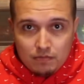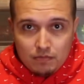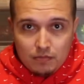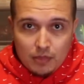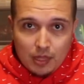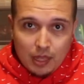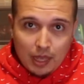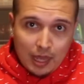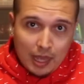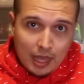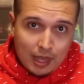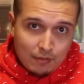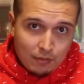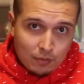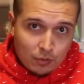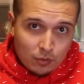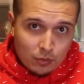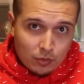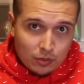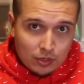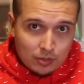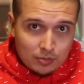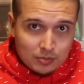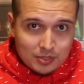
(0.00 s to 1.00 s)
I haven't
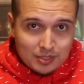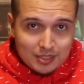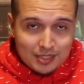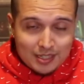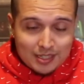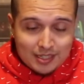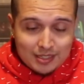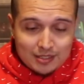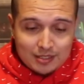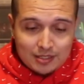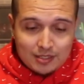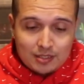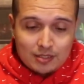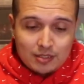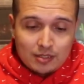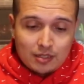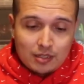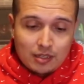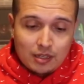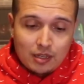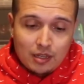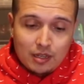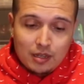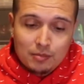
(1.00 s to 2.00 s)
worn them since,
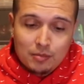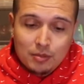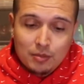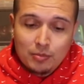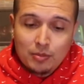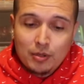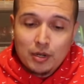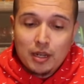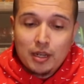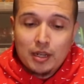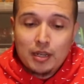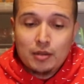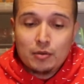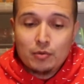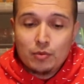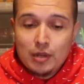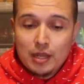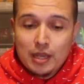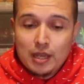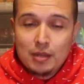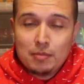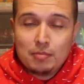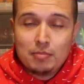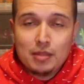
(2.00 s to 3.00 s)
but probably
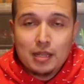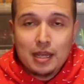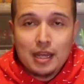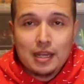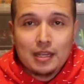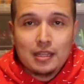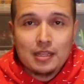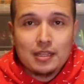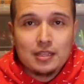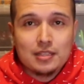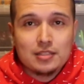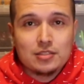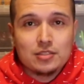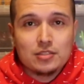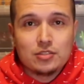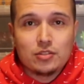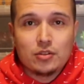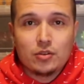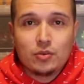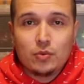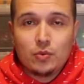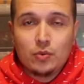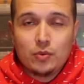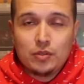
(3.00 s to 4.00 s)
red, black laces
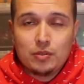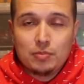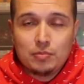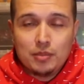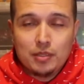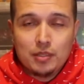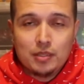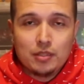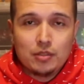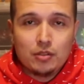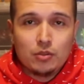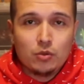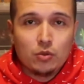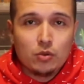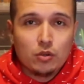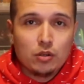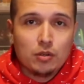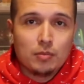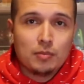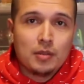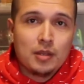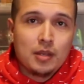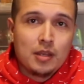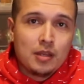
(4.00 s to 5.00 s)
are going to be the
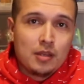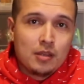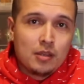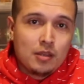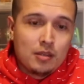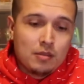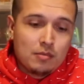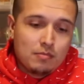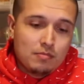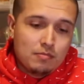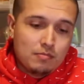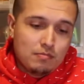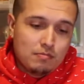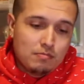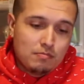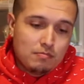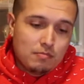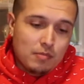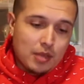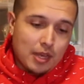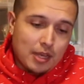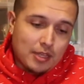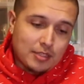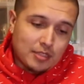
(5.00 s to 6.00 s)
norm
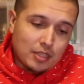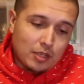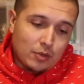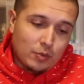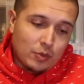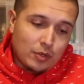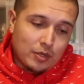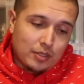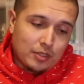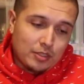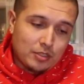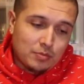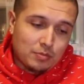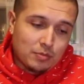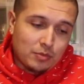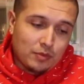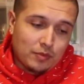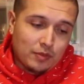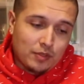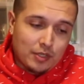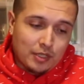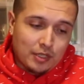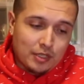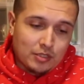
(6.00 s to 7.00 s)
as I wear these
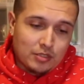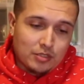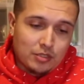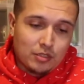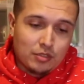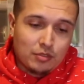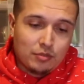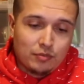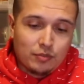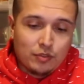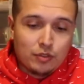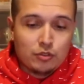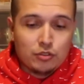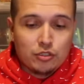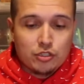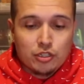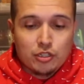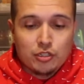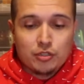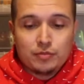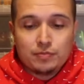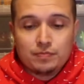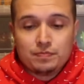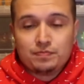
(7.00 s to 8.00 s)
moving into the
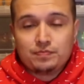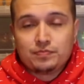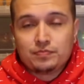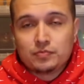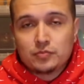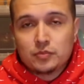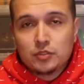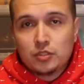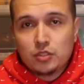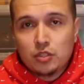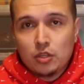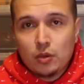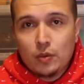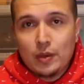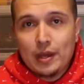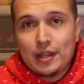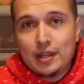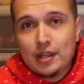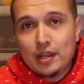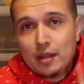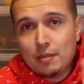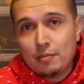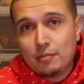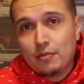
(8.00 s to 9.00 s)
future. So
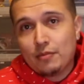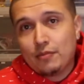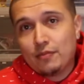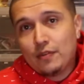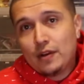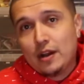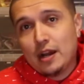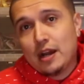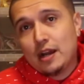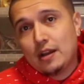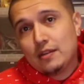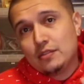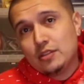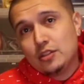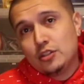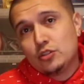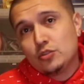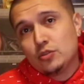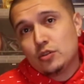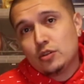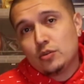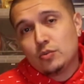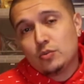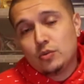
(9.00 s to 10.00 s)
at number 5, the
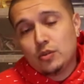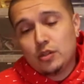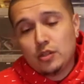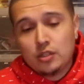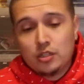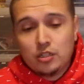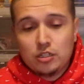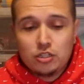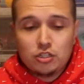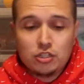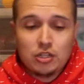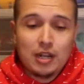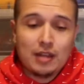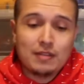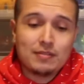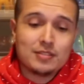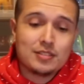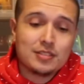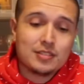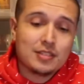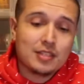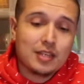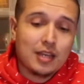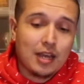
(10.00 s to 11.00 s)
Jordan 1
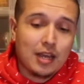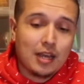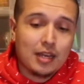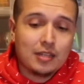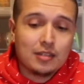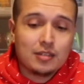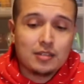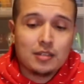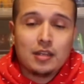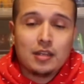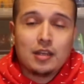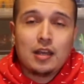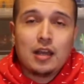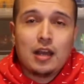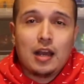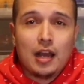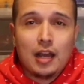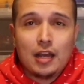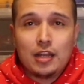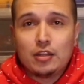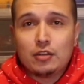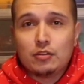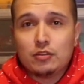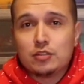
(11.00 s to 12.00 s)
Travis Scott.
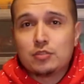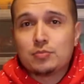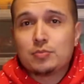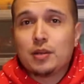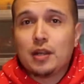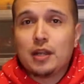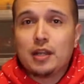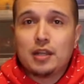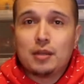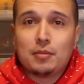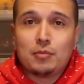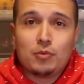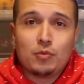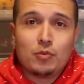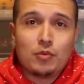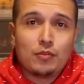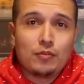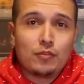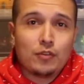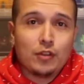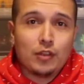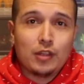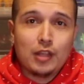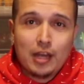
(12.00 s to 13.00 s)
I know it's probably number
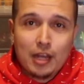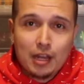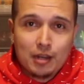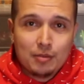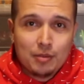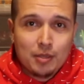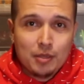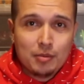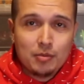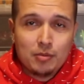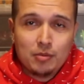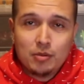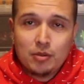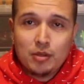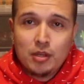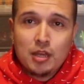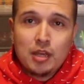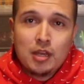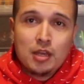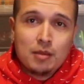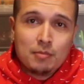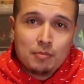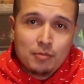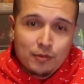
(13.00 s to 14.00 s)
1 for a lot of people,
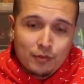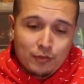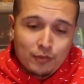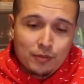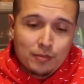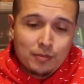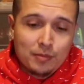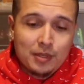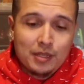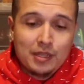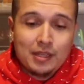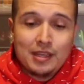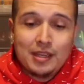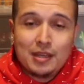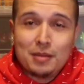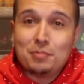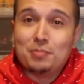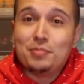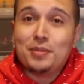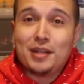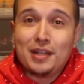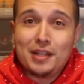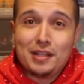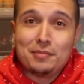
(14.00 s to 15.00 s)
but for me,
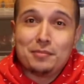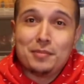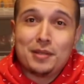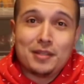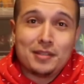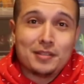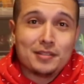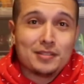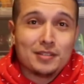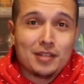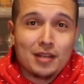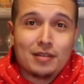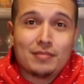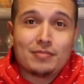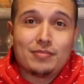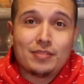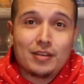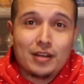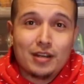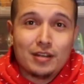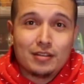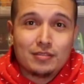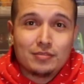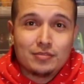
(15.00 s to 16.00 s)
it barely made the top
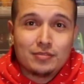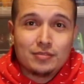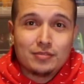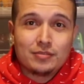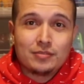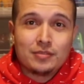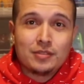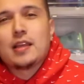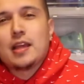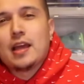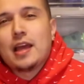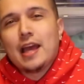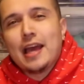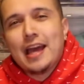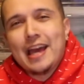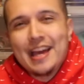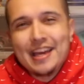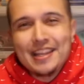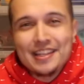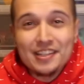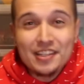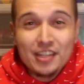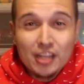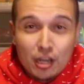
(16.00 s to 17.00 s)
5.
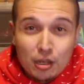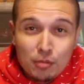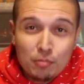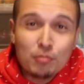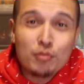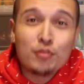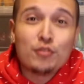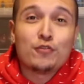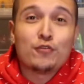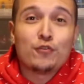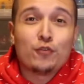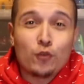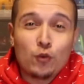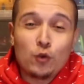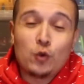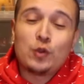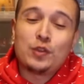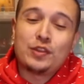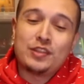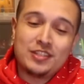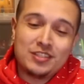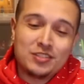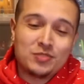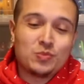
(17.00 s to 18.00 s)
At number
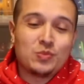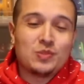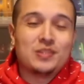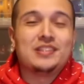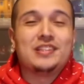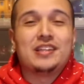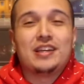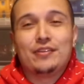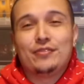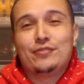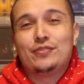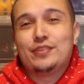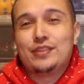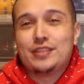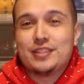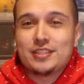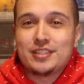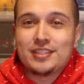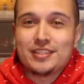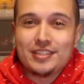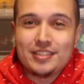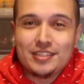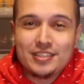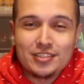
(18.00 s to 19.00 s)
4, this one definitely
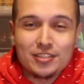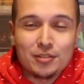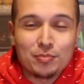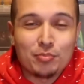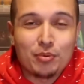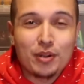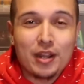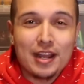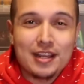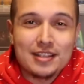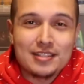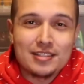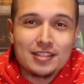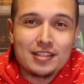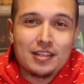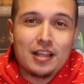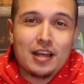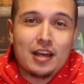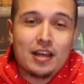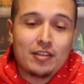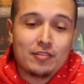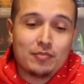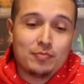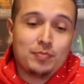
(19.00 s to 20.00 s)
is going to surprise a
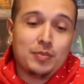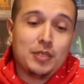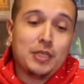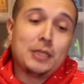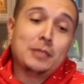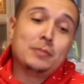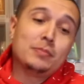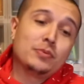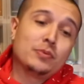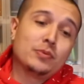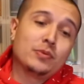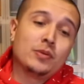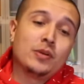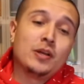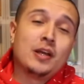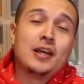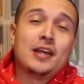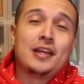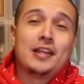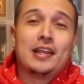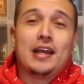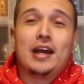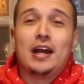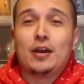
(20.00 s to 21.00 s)
lot of people.
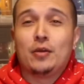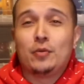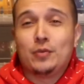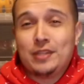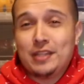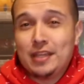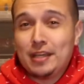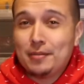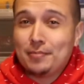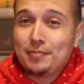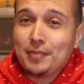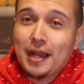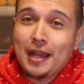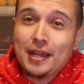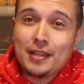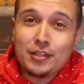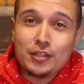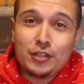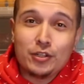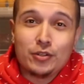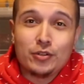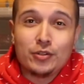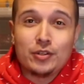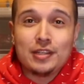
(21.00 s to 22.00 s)
Now, I did buy
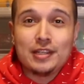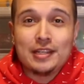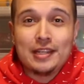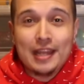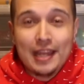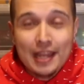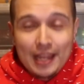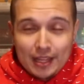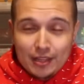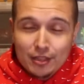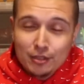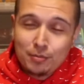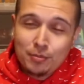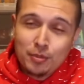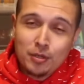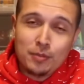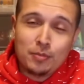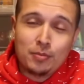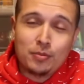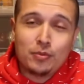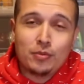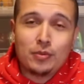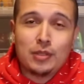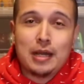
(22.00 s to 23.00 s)
the green and the
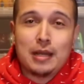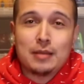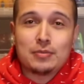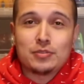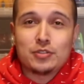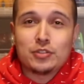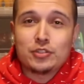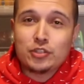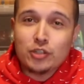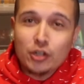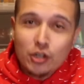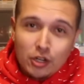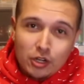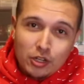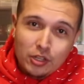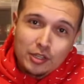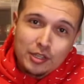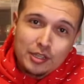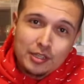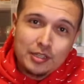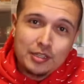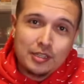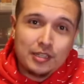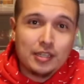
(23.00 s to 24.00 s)
purple lobsters
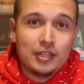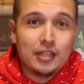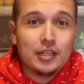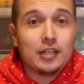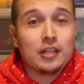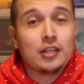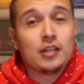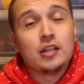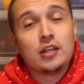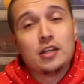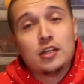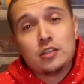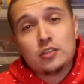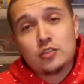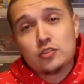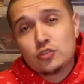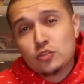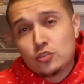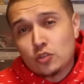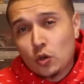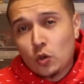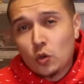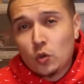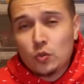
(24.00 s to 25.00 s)
early in the year,
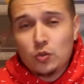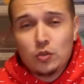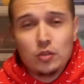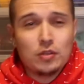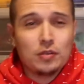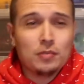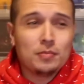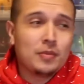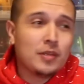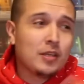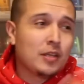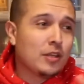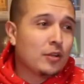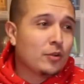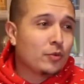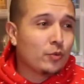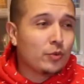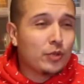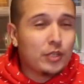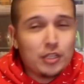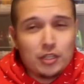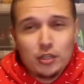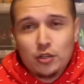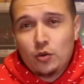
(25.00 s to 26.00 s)
sold them,
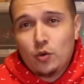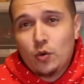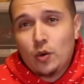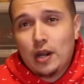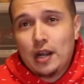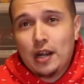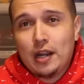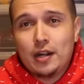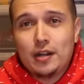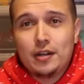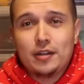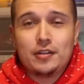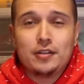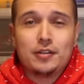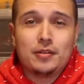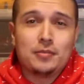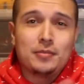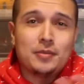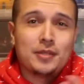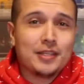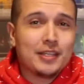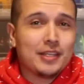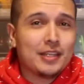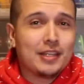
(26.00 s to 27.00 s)
reacquired
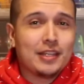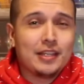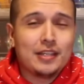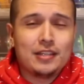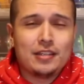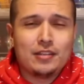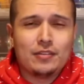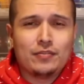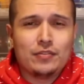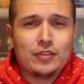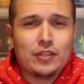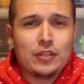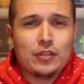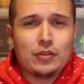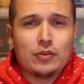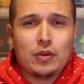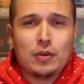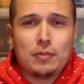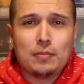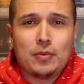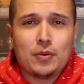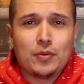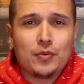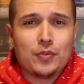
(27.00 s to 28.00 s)
them. Again, I did a video
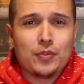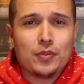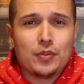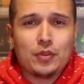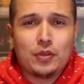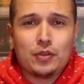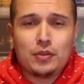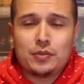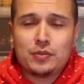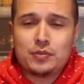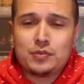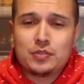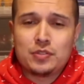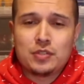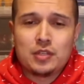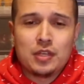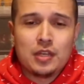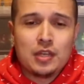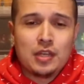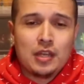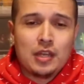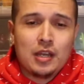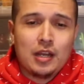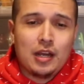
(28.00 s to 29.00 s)
on both of those.
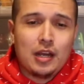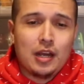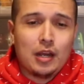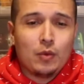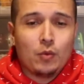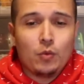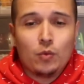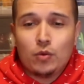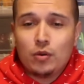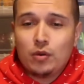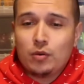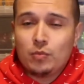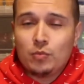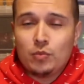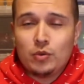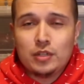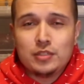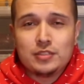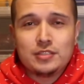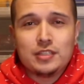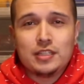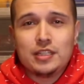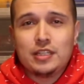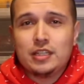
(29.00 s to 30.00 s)
I wore them
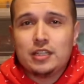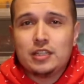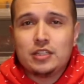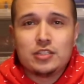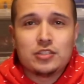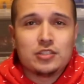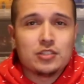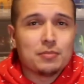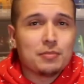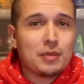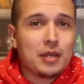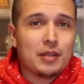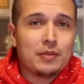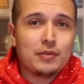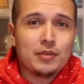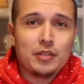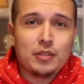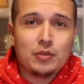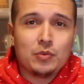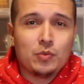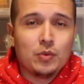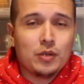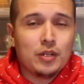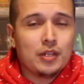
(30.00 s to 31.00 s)
once each. Somebody
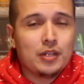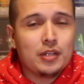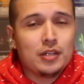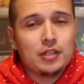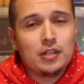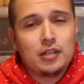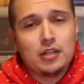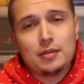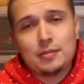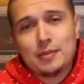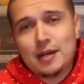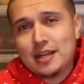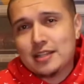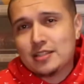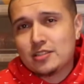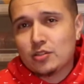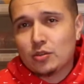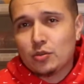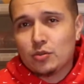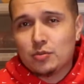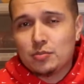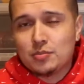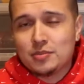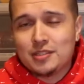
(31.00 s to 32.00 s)
really wanted them. I
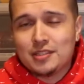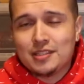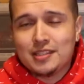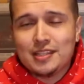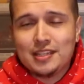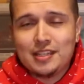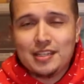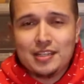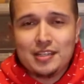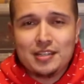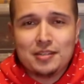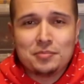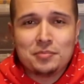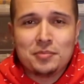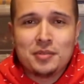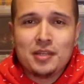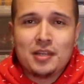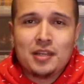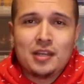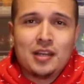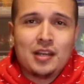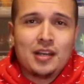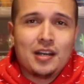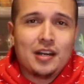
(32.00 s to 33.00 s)
sold them to him.
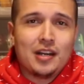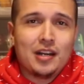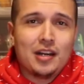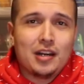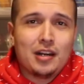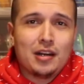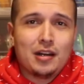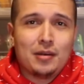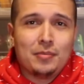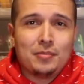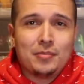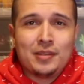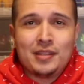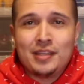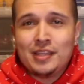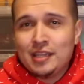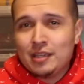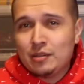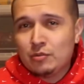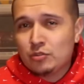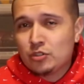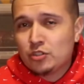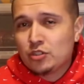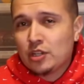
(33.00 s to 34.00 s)

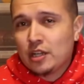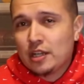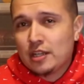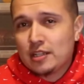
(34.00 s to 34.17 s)
He was trying to